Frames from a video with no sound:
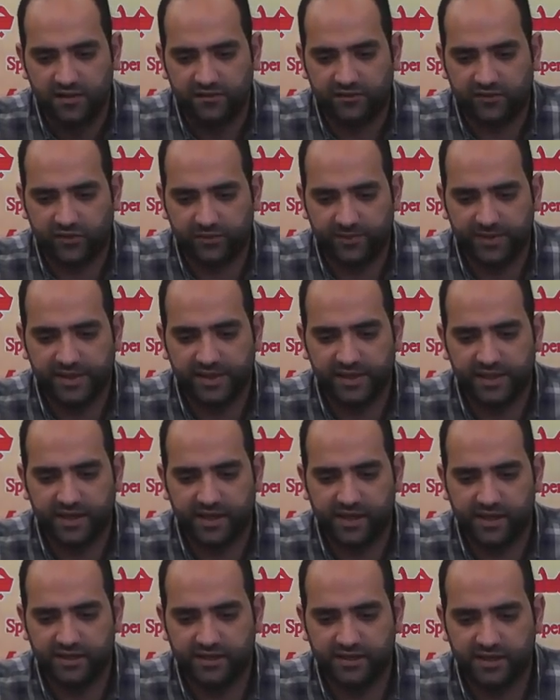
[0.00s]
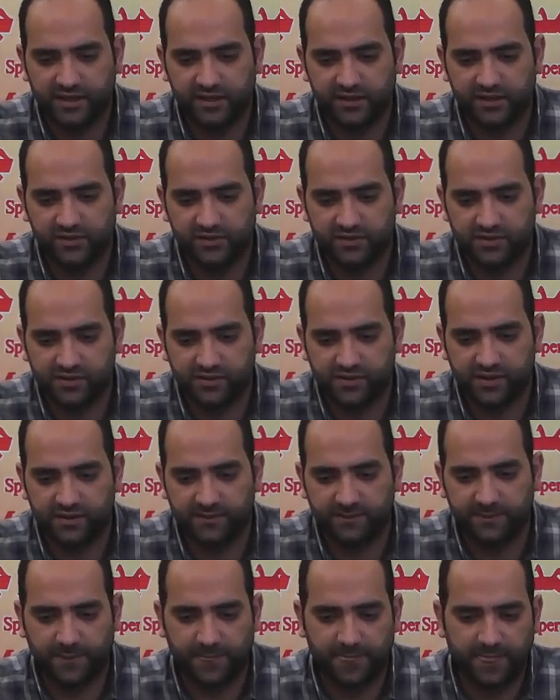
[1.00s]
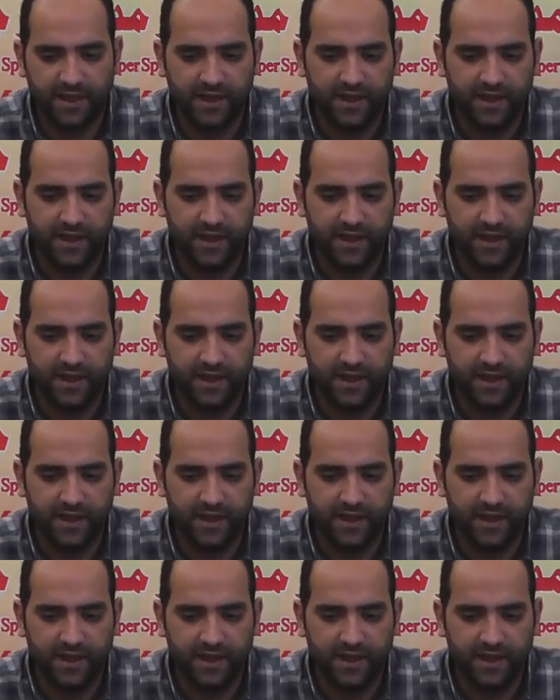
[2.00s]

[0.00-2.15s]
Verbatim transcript: for being kind and good to them.